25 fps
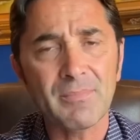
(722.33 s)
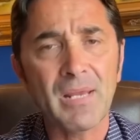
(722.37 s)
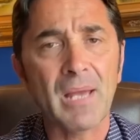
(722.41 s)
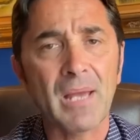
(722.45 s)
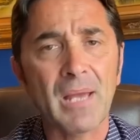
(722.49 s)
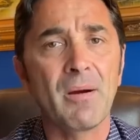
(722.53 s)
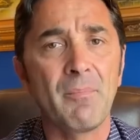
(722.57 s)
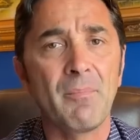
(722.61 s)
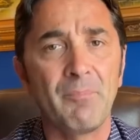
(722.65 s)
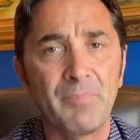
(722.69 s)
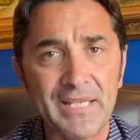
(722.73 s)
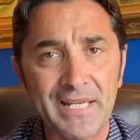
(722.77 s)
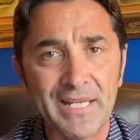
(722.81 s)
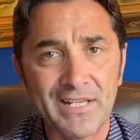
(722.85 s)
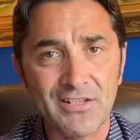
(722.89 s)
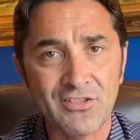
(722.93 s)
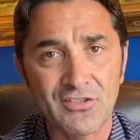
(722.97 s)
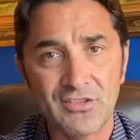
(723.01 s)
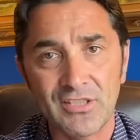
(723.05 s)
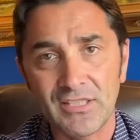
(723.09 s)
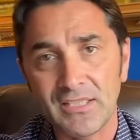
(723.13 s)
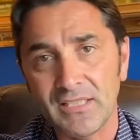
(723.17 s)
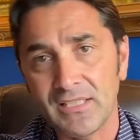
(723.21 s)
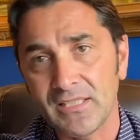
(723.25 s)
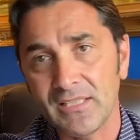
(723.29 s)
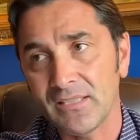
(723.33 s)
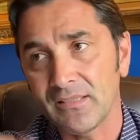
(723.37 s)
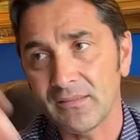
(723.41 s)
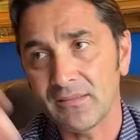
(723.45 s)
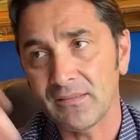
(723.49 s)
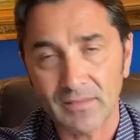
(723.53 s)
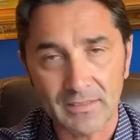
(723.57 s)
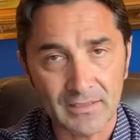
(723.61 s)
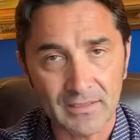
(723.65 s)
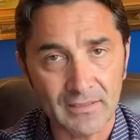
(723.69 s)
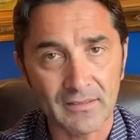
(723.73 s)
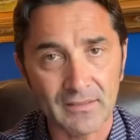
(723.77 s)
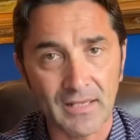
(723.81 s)
tell me I'm a
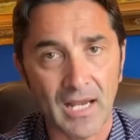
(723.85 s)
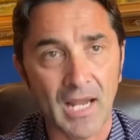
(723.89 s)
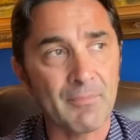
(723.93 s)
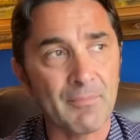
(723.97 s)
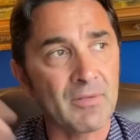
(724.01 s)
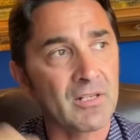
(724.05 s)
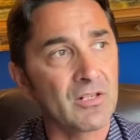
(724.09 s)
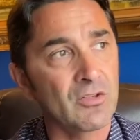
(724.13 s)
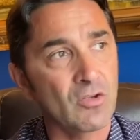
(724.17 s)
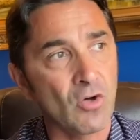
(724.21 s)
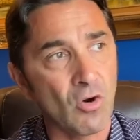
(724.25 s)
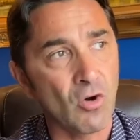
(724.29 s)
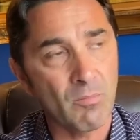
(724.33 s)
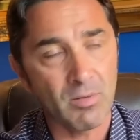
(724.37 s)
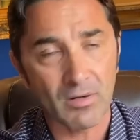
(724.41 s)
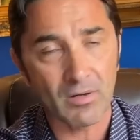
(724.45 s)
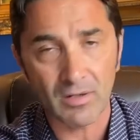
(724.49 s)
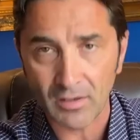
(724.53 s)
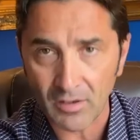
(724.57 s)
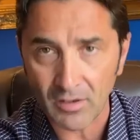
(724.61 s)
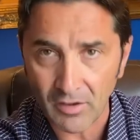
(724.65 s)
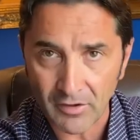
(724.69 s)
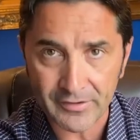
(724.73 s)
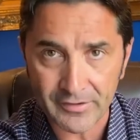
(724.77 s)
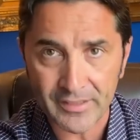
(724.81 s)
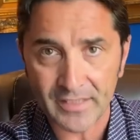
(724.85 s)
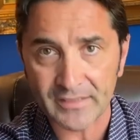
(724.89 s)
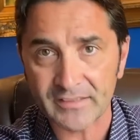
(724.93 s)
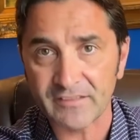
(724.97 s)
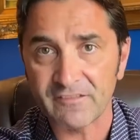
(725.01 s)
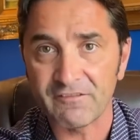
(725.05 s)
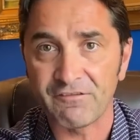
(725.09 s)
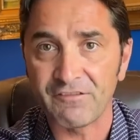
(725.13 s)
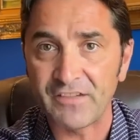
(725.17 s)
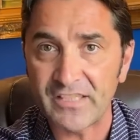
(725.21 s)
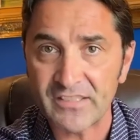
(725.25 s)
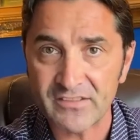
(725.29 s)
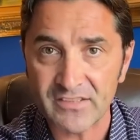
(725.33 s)
PhD and I'm a Nobel laureate
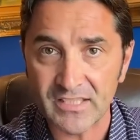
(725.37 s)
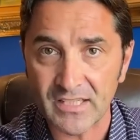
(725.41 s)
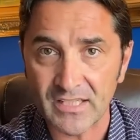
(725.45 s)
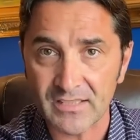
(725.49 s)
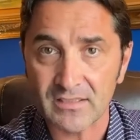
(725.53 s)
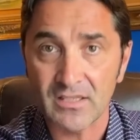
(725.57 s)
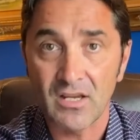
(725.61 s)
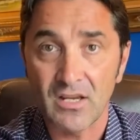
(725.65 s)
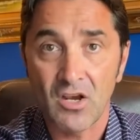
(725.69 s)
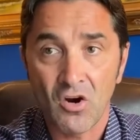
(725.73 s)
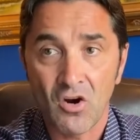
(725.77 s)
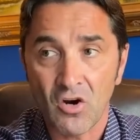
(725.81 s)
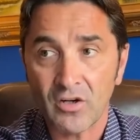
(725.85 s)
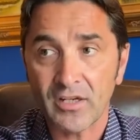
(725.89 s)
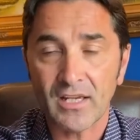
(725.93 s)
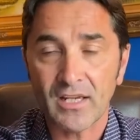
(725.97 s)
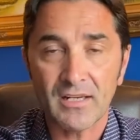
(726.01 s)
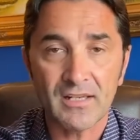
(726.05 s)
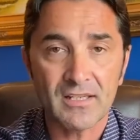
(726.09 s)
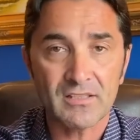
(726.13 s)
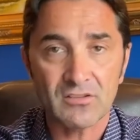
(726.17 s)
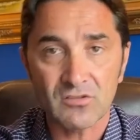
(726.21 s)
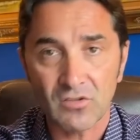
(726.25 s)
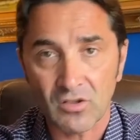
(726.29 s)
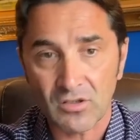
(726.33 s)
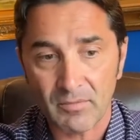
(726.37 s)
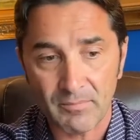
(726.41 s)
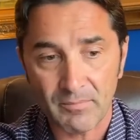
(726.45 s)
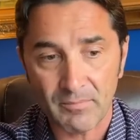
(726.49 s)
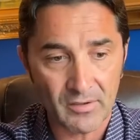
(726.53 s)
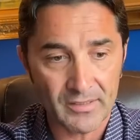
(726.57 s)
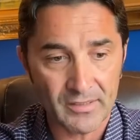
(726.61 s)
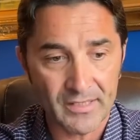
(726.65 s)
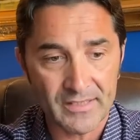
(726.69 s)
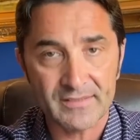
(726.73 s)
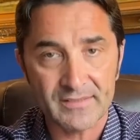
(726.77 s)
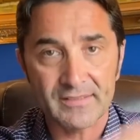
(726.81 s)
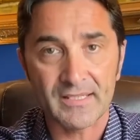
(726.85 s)
in physics. Okay, let's talk
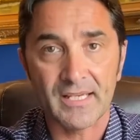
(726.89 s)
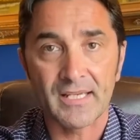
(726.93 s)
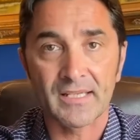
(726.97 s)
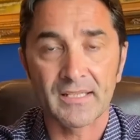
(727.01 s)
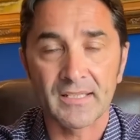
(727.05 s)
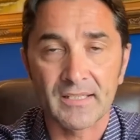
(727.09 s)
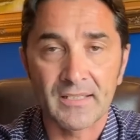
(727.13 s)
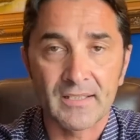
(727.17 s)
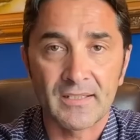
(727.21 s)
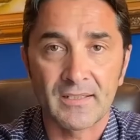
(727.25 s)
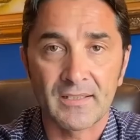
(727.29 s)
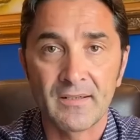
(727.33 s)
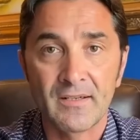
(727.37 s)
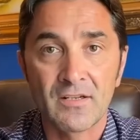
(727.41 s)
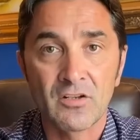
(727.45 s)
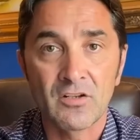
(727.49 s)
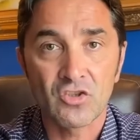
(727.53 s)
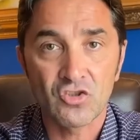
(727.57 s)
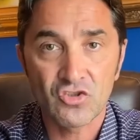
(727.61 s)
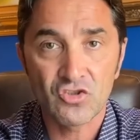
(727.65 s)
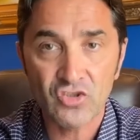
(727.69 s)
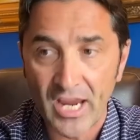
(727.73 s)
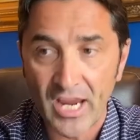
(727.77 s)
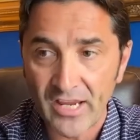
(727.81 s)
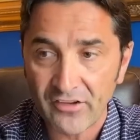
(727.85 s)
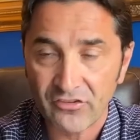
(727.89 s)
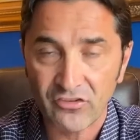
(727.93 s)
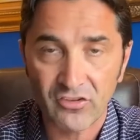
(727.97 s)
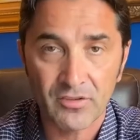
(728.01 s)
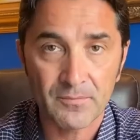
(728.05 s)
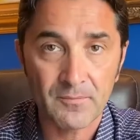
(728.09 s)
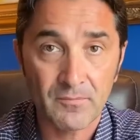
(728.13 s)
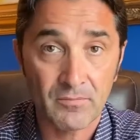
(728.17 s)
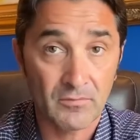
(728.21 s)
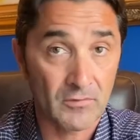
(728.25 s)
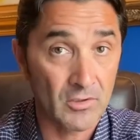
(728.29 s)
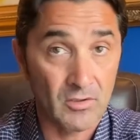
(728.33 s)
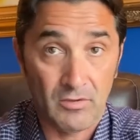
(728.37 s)
about let's say uh,
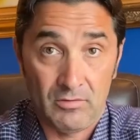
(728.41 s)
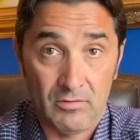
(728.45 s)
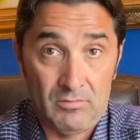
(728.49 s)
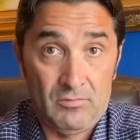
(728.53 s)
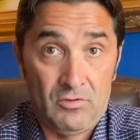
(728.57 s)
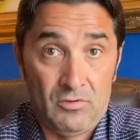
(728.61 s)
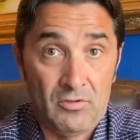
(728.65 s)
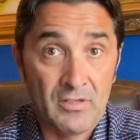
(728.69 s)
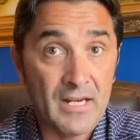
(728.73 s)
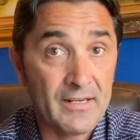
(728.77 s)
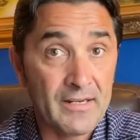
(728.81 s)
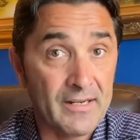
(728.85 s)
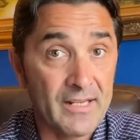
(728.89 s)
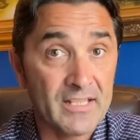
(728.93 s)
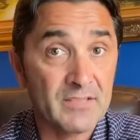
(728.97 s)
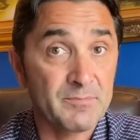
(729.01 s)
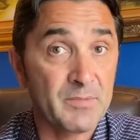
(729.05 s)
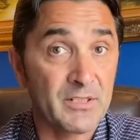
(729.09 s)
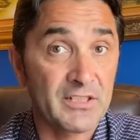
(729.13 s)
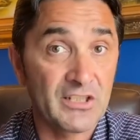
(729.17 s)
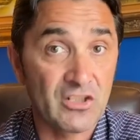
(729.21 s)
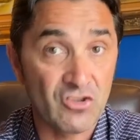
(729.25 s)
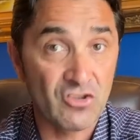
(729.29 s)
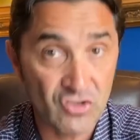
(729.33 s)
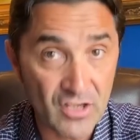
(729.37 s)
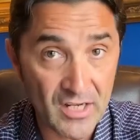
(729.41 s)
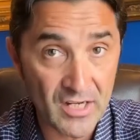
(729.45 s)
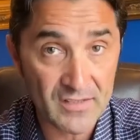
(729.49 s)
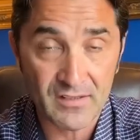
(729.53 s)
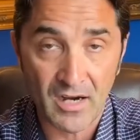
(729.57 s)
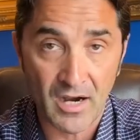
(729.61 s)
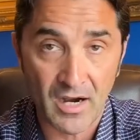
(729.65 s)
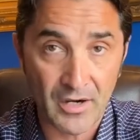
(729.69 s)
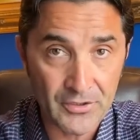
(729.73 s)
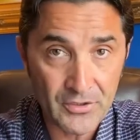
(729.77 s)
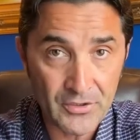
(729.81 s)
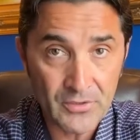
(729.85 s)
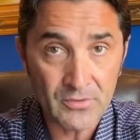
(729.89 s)
chess. You're not an expert in chess,
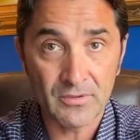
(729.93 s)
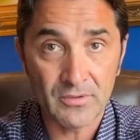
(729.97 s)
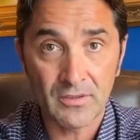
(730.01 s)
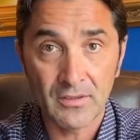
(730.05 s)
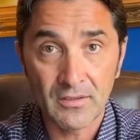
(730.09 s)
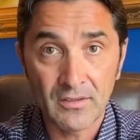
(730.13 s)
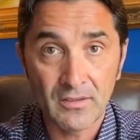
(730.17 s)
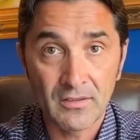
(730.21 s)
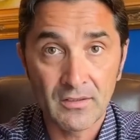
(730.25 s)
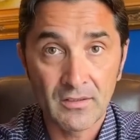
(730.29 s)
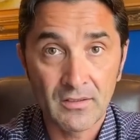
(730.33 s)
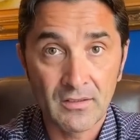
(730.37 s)
are you?